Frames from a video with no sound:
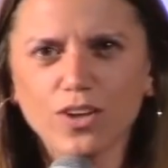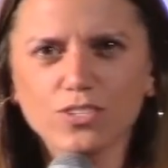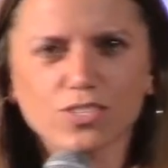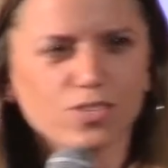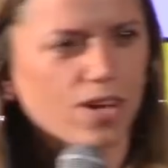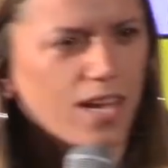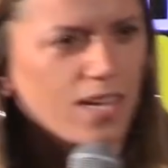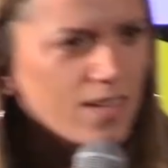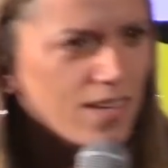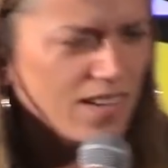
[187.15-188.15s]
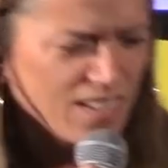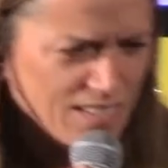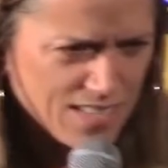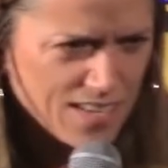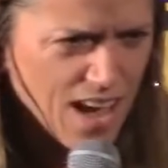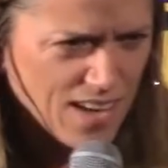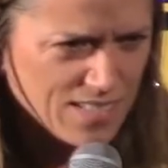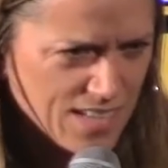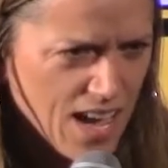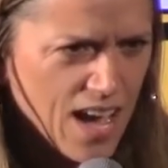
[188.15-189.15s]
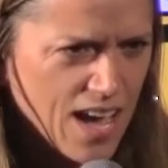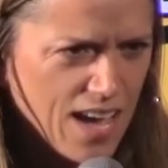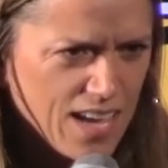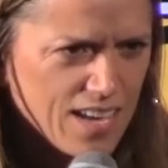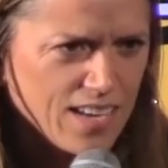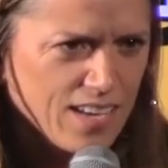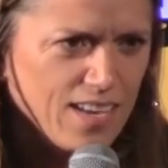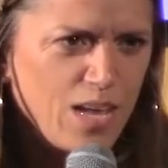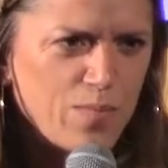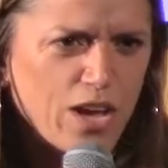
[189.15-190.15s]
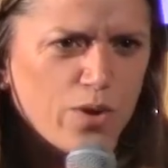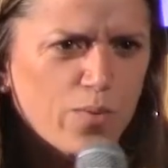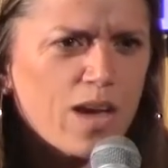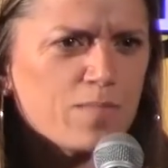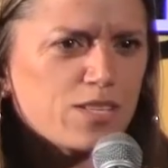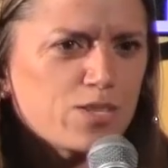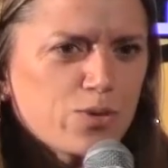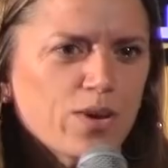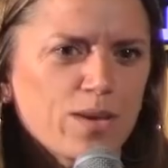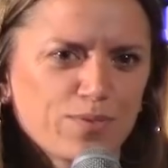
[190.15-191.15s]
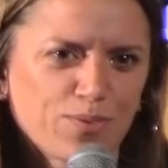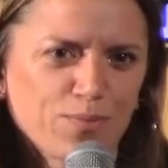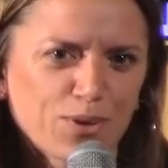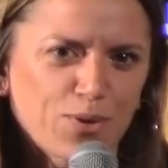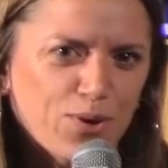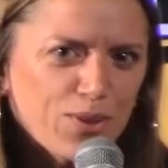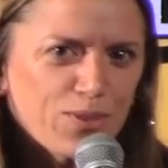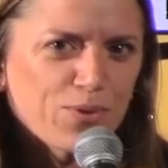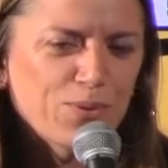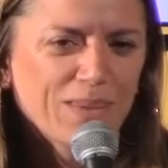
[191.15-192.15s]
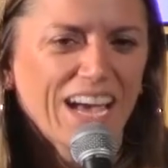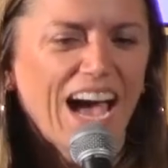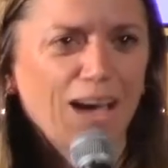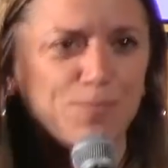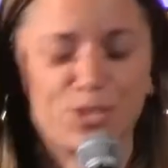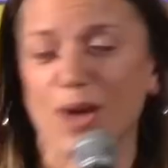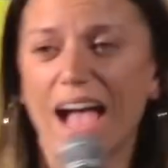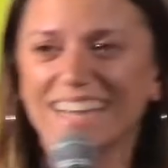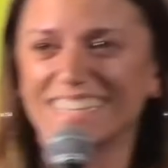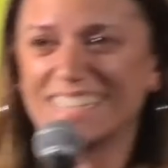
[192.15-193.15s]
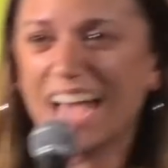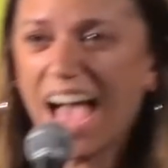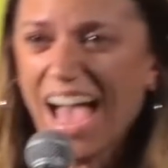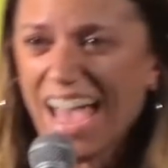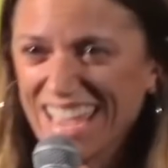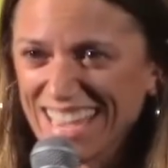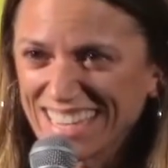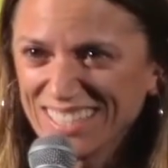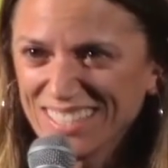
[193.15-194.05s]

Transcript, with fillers: all just trying to not die. And my grandma screams from the corner of the room, I'm trying to die.